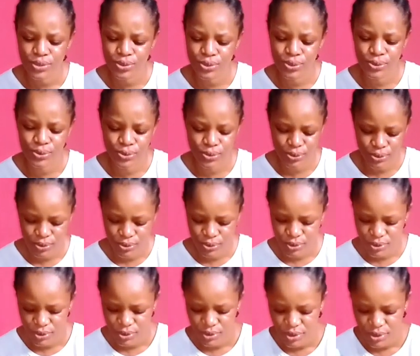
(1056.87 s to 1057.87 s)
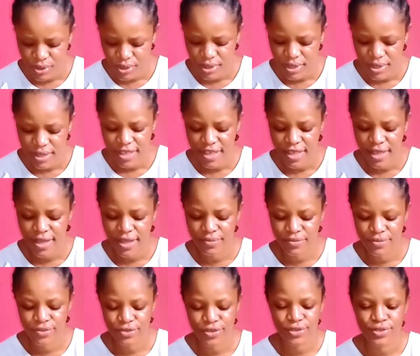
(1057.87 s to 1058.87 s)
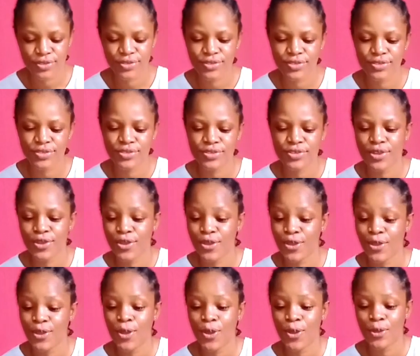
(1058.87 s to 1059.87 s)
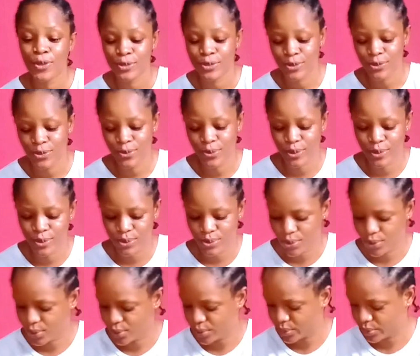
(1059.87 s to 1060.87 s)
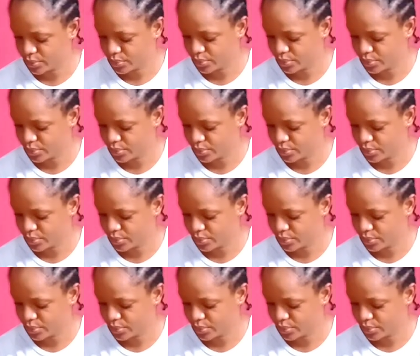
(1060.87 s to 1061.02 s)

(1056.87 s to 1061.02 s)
So I'm just also going to eat.